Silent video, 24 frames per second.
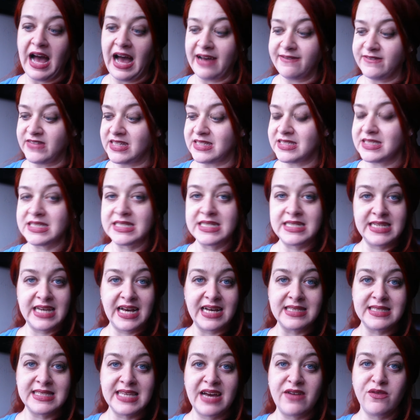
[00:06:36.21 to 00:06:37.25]
Obviously,
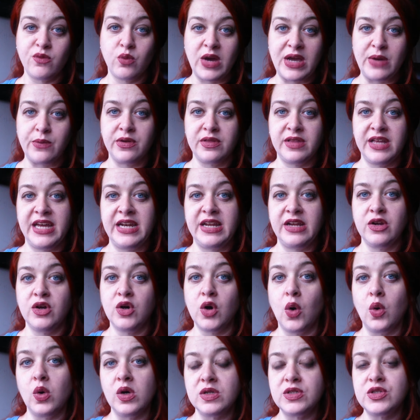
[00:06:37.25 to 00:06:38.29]
yes, have weight-related
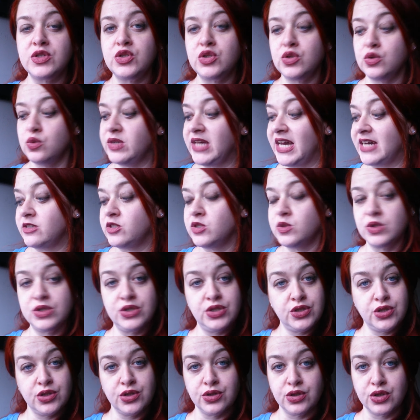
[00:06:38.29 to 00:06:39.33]
goals to get to a
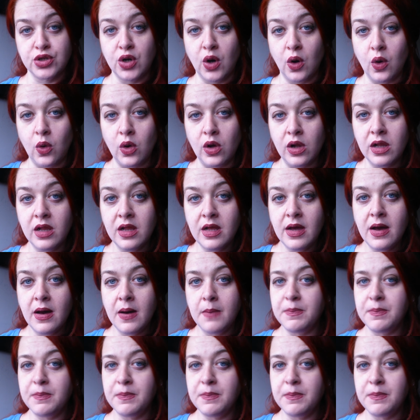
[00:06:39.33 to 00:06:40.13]
certain goal,